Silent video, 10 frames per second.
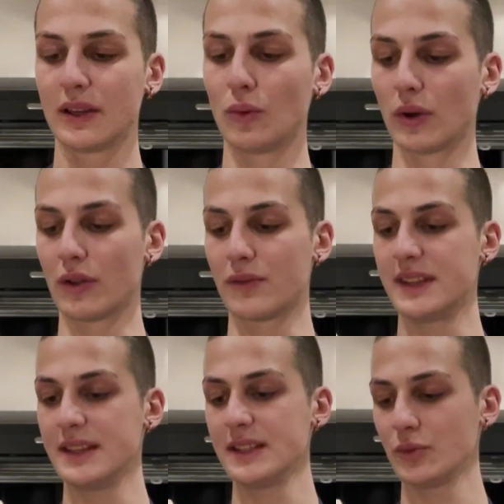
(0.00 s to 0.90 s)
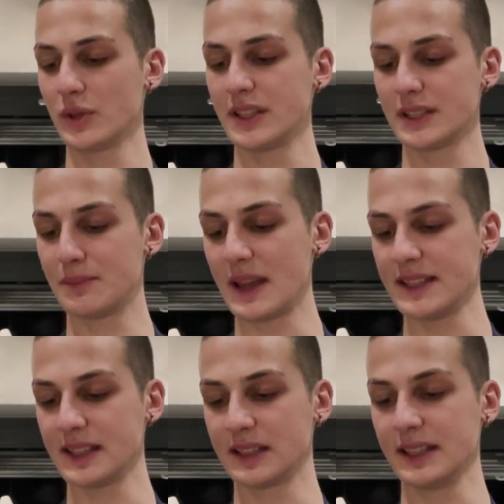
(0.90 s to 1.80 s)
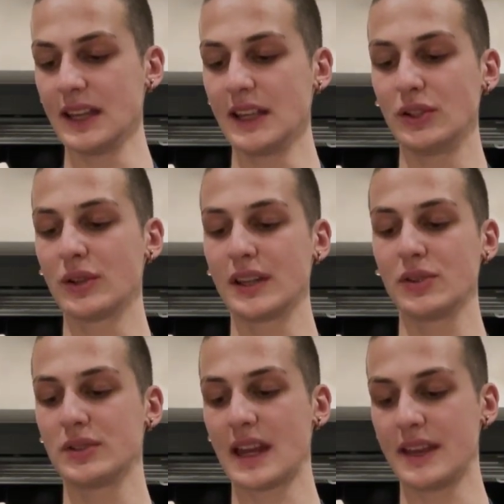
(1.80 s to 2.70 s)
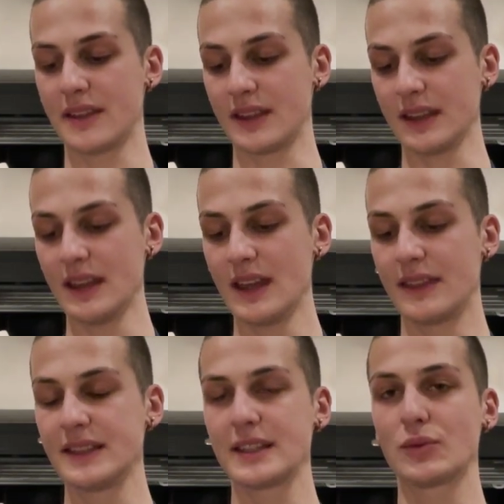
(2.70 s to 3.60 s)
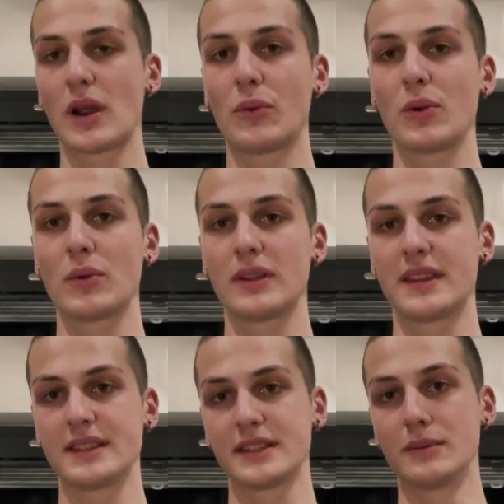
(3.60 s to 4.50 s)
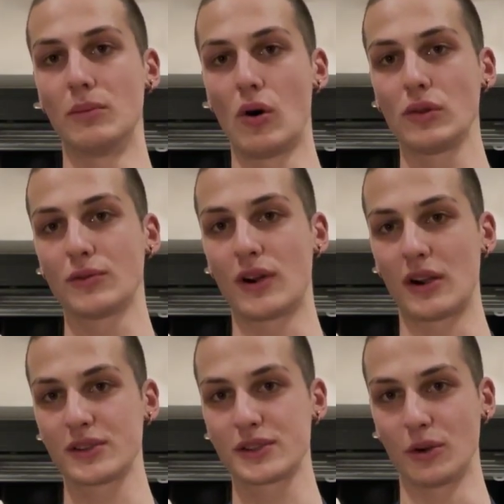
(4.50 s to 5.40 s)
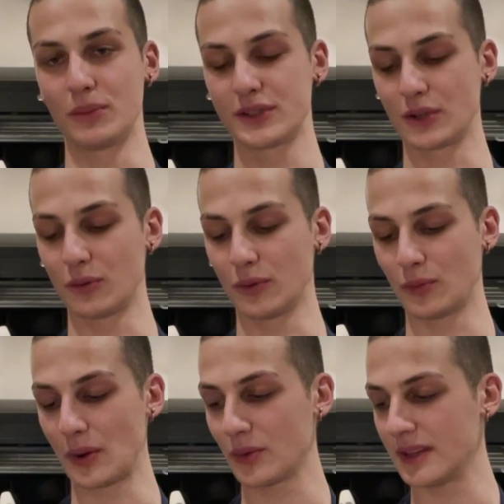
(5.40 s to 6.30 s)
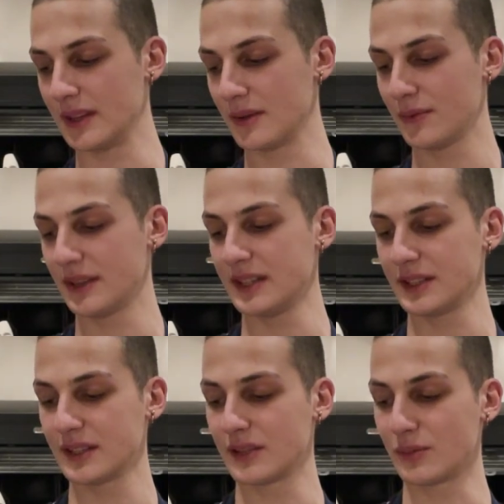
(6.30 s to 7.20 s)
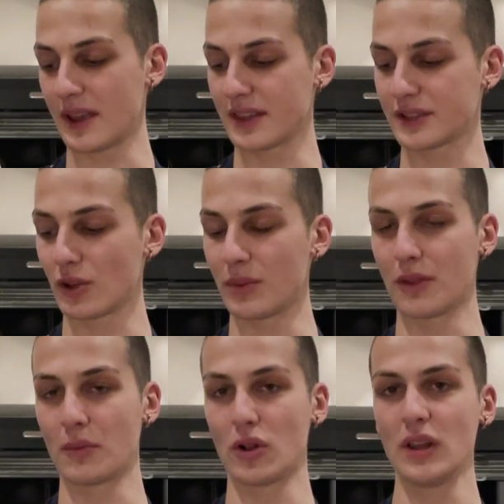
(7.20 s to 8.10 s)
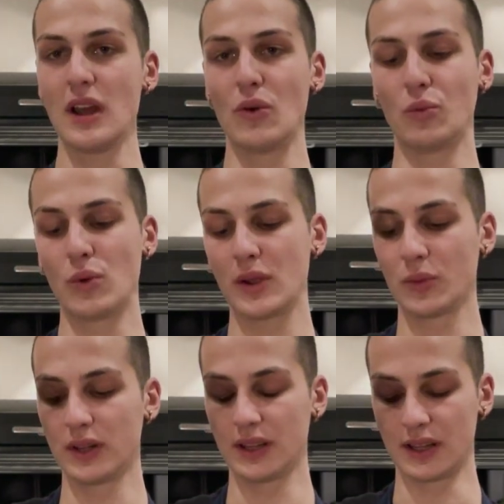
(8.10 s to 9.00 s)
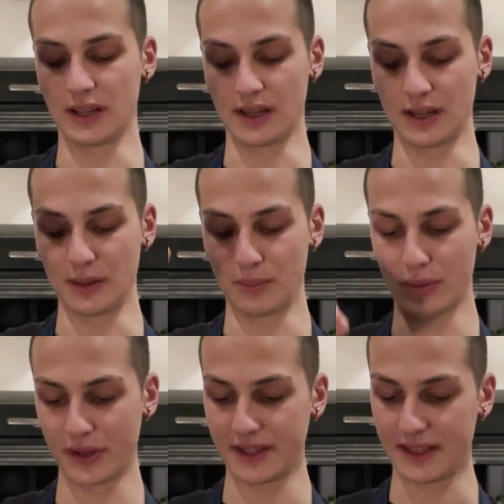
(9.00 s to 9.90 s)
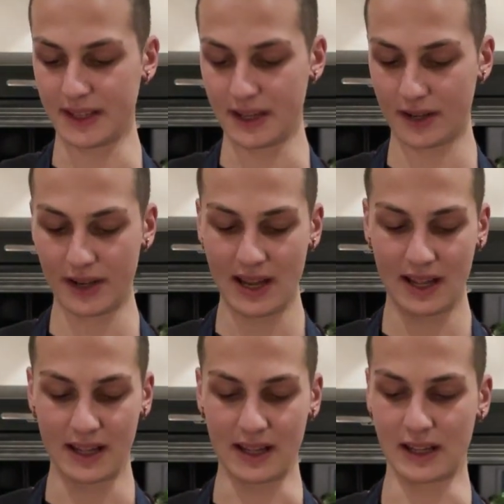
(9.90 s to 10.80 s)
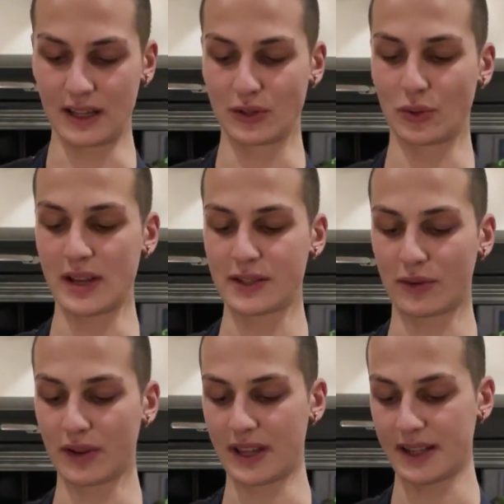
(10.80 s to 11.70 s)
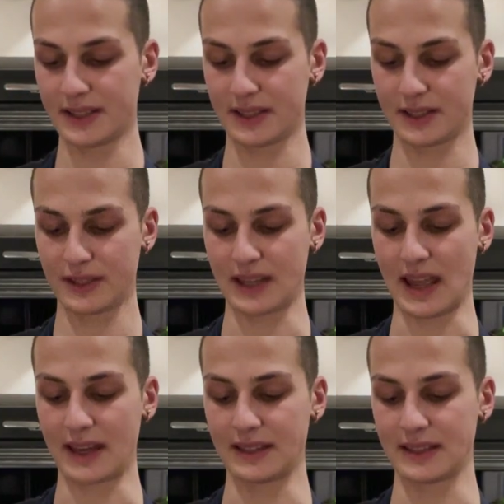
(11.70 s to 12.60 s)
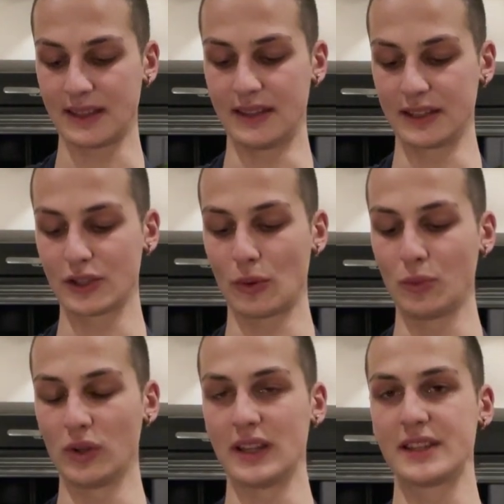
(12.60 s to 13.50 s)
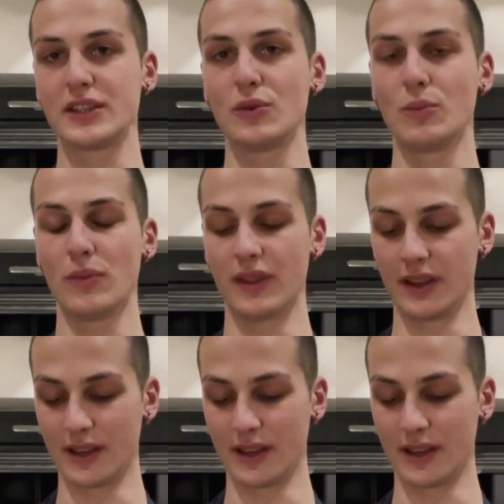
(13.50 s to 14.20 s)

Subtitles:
one of these, which is basically, you can use anything. This is the mold for our soap. So when we finished to make the soap in the bowl, we will put it in here to rest overnight, and the soap will assume the